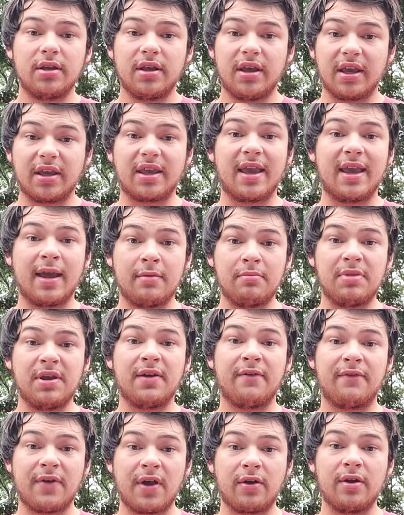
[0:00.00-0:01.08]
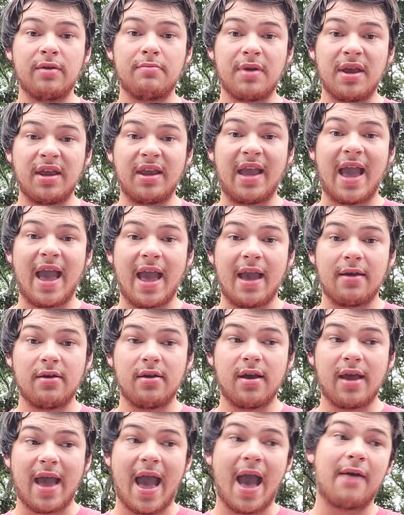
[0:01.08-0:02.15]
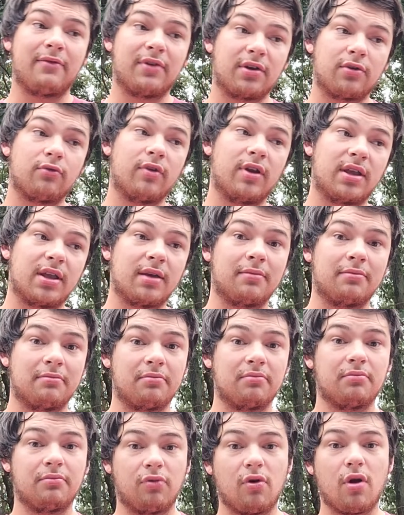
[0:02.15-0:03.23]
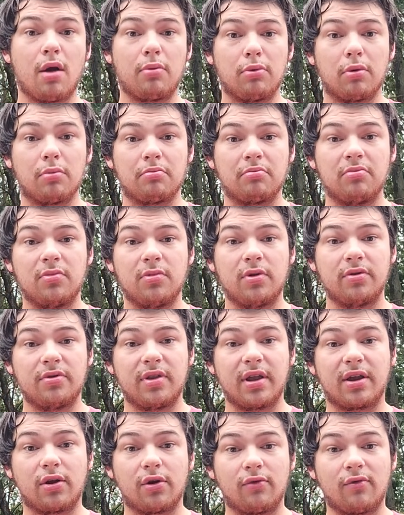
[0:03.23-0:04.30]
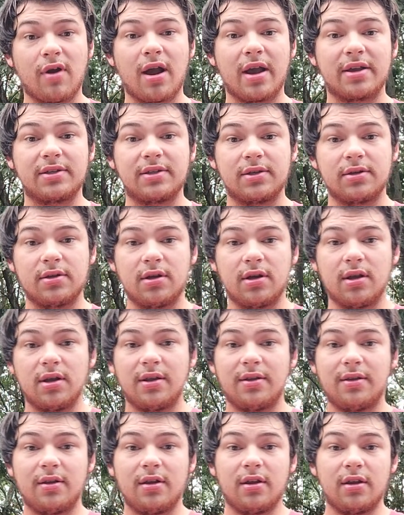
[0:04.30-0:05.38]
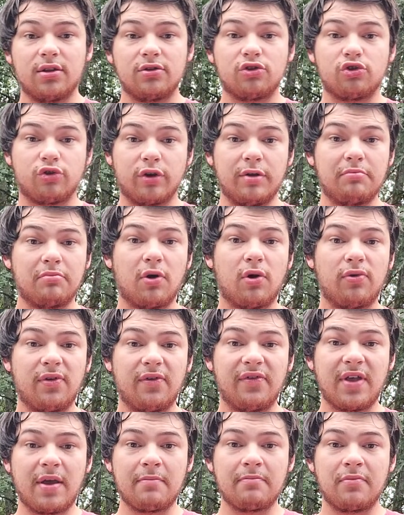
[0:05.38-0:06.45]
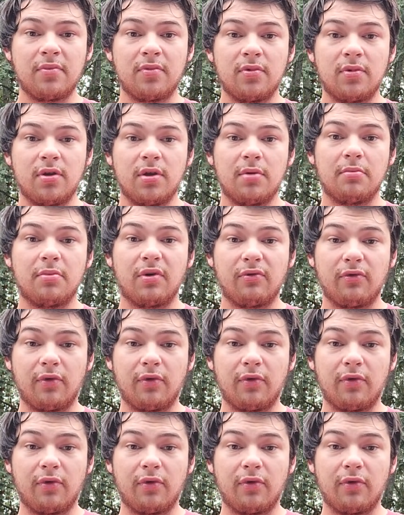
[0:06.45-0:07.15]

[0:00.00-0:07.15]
it can be a very big havoc-wreaking problem that could arise. Treat both of them, but